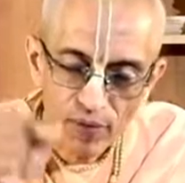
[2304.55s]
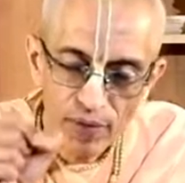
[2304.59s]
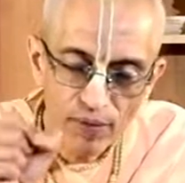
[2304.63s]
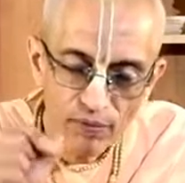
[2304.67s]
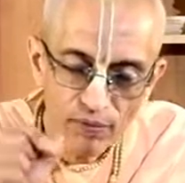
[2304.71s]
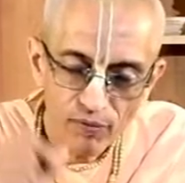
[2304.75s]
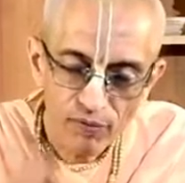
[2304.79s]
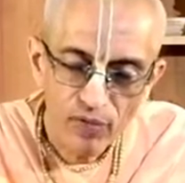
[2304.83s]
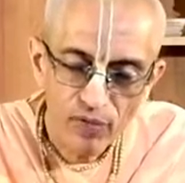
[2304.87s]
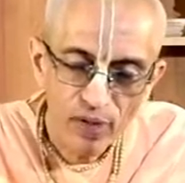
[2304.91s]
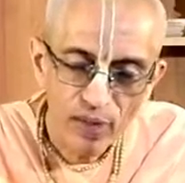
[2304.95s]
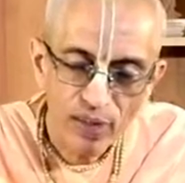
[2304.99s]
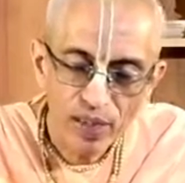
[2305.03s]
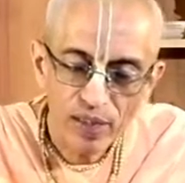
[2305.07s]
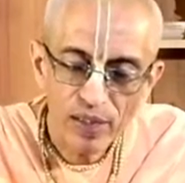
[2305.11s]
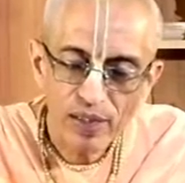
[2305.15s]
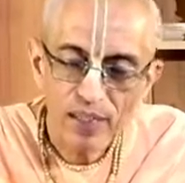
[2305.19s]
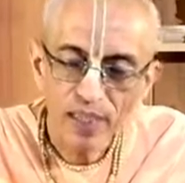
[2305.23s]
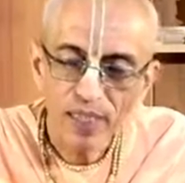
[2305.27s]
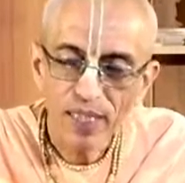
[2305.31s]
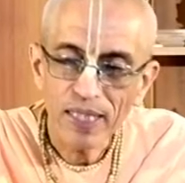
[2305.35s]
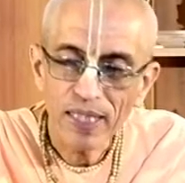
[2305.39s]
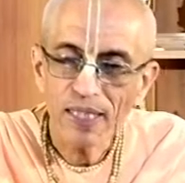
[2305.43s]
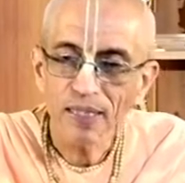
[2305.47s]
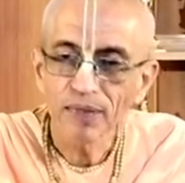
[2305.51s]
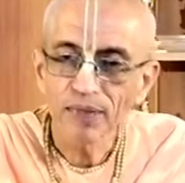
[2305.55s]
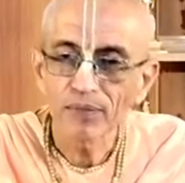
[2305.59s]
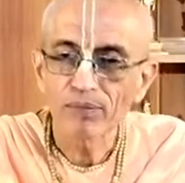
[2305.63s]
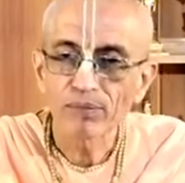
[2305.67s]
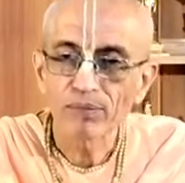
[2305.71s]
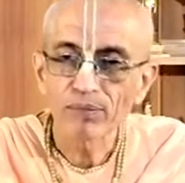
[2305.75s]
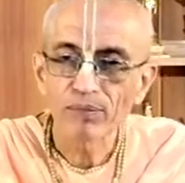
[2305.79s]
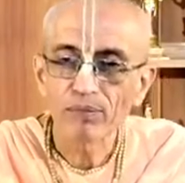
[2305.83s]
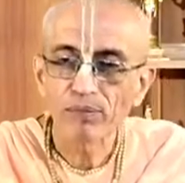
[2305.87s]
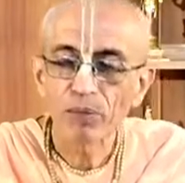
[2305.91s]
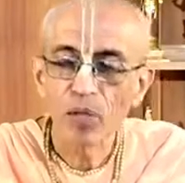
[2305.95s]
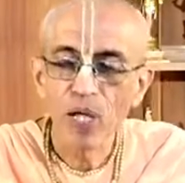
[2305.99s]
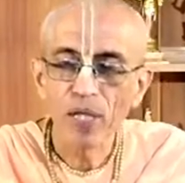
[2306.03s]
within the
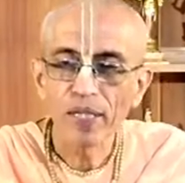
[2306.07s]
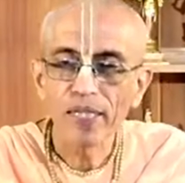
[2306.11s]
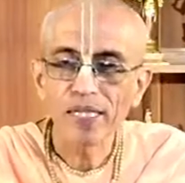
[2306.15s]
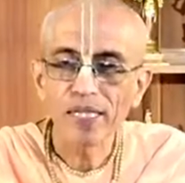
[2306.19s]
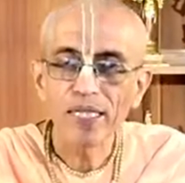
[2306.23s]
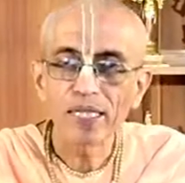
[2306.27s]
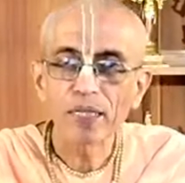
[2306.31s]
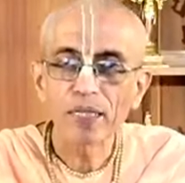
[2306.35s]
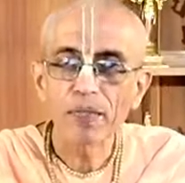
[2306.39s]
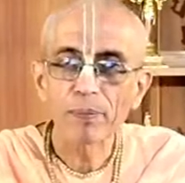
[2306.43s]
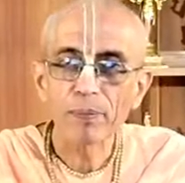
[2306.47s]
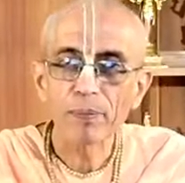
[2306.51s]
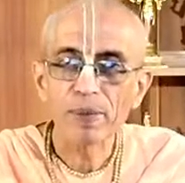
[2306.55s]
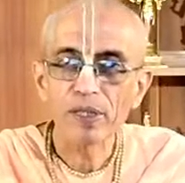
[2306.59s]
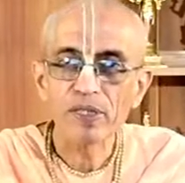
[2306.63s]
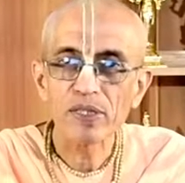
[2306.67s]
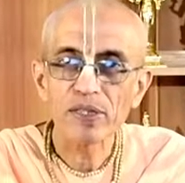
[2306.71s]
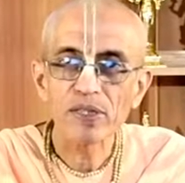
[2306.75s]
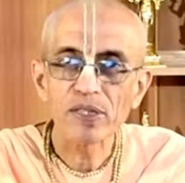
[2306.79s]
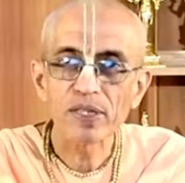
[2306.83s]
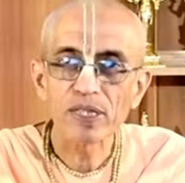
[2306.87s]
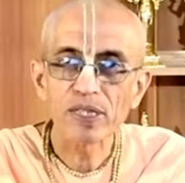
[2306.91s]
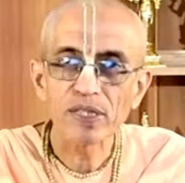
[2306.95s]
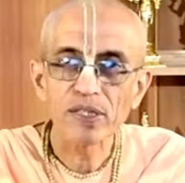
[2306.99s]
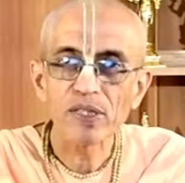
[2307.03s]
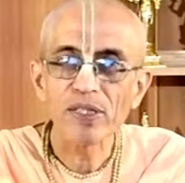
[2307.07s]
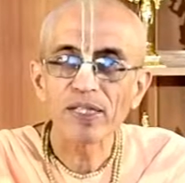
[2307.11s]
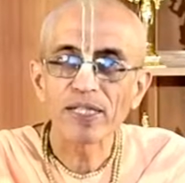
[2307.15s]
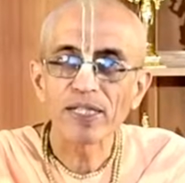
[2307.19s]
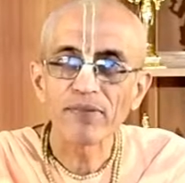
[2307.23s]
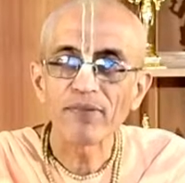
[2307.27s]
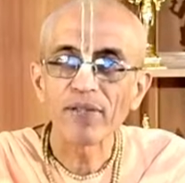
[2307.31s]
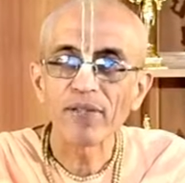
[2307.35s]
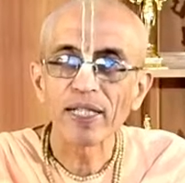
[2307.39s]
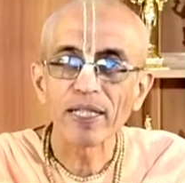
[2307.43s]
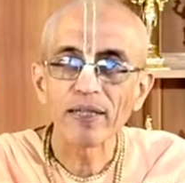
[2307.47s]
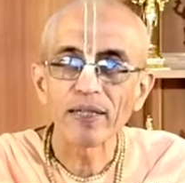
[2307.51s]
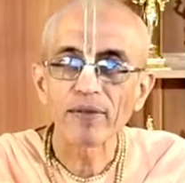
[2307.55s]
body, the person is
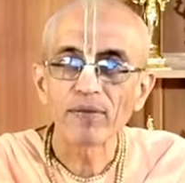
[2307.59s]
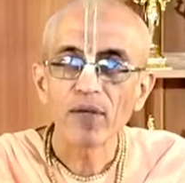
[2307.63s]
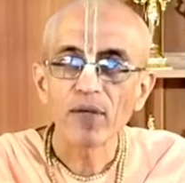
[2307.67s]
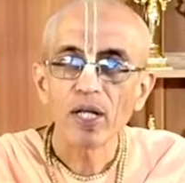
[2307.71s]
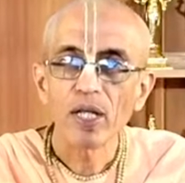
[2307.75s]
living.